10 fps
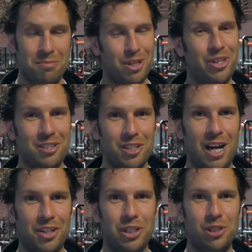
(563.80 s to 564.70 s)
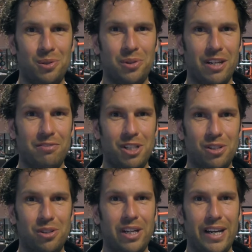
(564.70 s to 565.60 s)
But there's an article to that
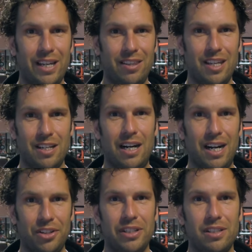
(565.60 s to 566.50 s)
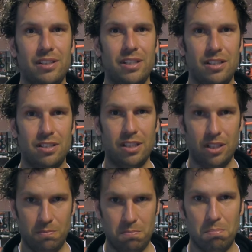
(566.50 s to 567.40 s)
video, and that article is
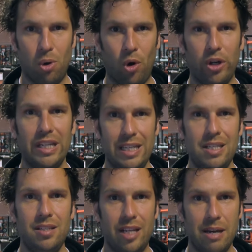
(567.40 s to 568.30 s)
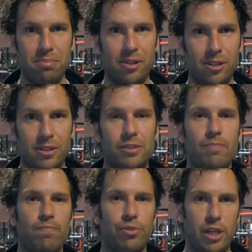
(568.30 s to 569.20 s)
more in-depth
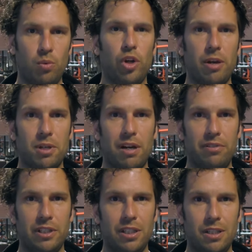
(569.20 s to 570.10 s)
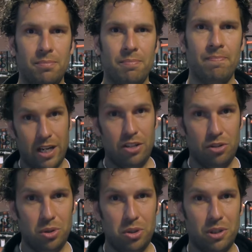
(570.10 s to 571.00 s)
than what I'm covering here. As
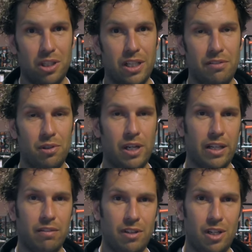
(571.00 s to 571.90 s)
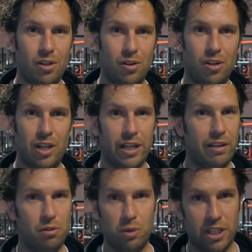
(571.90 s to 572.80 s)
usual, if you like the video, like
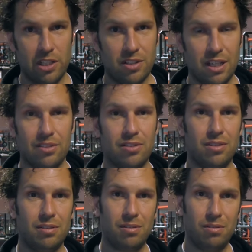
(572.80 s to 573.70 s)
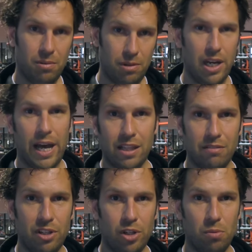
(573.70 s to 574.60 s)
everyone else does, like the
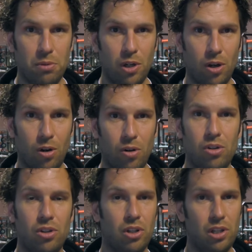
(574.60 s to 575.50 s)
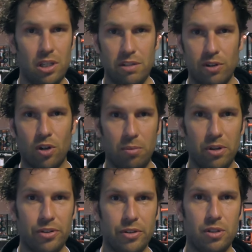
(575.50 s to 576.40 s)
video below, leave a
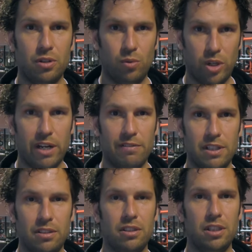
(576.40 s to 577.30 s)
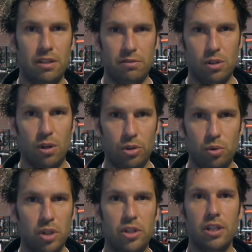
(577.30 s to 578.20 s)
comment, whatever. If you don't
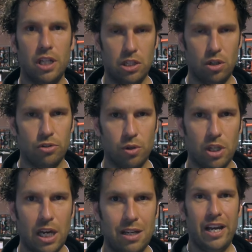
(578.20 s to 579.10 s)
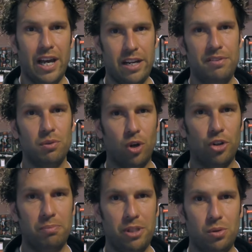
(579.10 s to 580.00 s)
do it, it's also okay. And if you
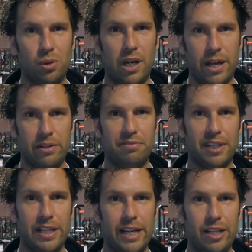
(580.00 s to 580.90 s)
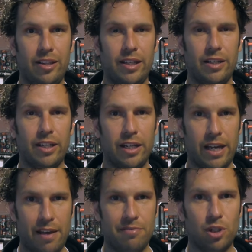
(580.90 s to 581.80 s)
want me to clarify anything that I
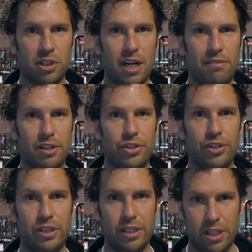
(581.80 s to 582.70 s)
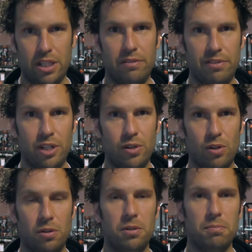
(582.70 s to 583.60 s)
have not covered in the
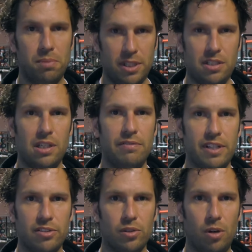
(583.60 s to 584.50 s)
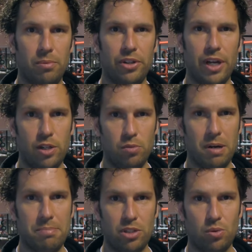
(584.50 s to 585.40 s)
video, please leave it as a comment. I do
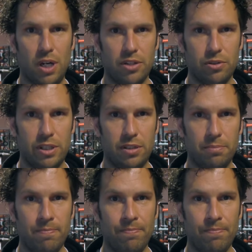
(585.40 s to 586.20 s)
my best to answer it.